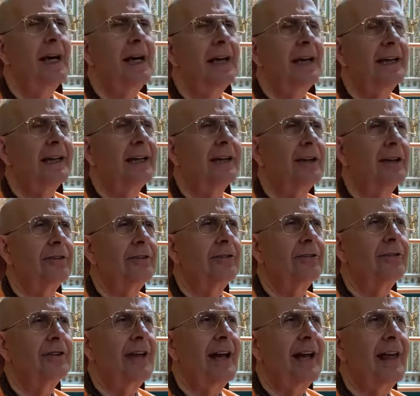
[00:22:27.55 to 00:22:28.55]
He could
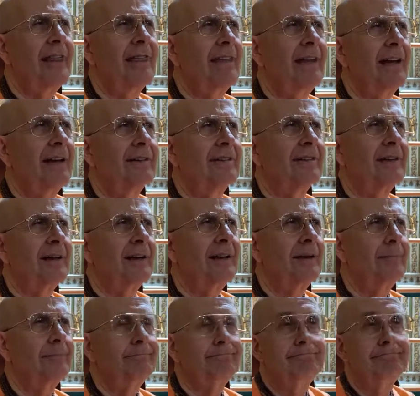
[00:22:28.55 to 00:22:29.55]
understand
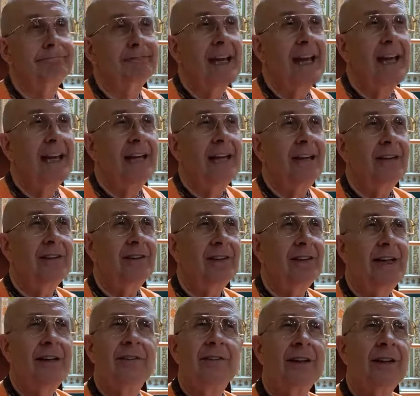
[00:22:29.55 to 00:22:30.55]
that he'd
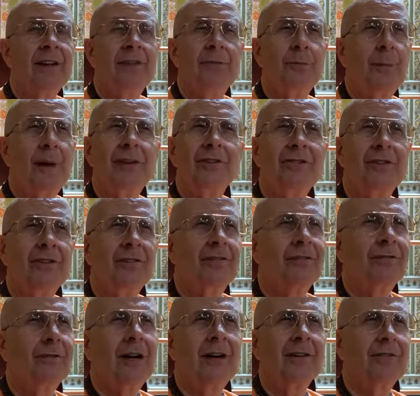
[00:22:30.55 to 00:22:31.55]
given his best
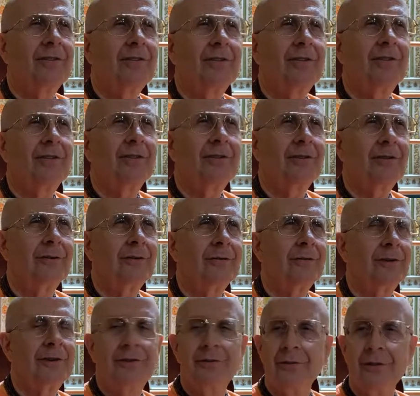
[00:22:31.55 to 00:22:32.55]
instruction to
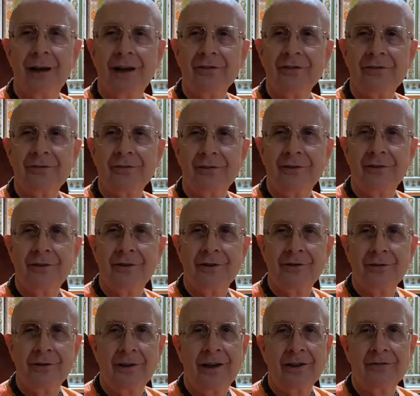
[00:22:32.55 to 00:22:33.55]
Dhritarashtra, and
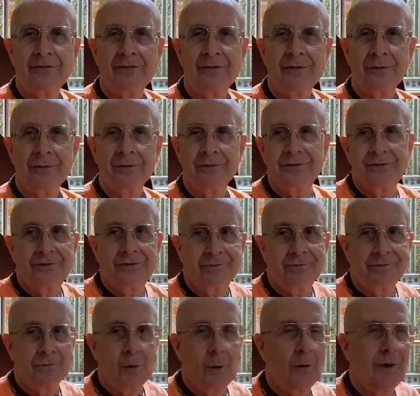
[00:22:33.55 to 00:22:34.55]
Dhritarashtra was
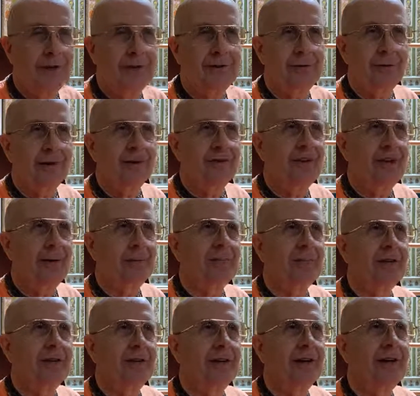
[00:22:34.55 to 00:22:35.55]
going to accept
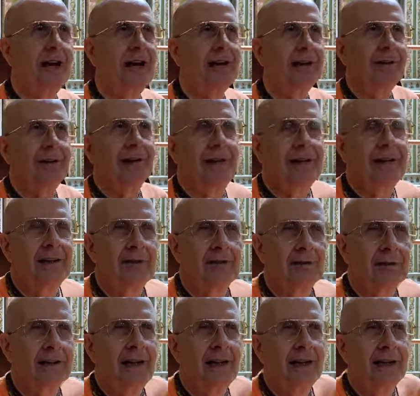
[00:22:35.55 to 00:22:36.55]
it or not, and it
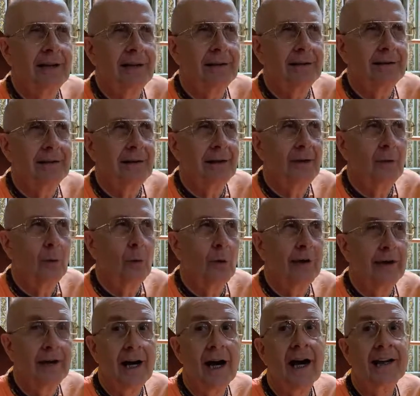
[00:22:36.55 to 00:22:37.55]
looked like or
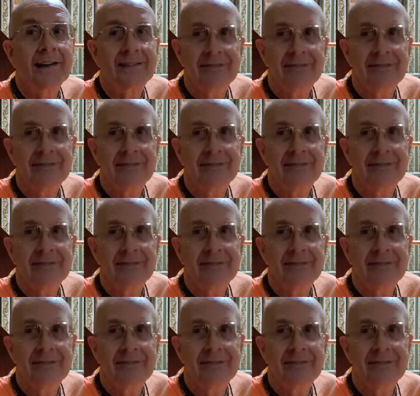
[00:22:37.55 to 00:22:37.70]
not.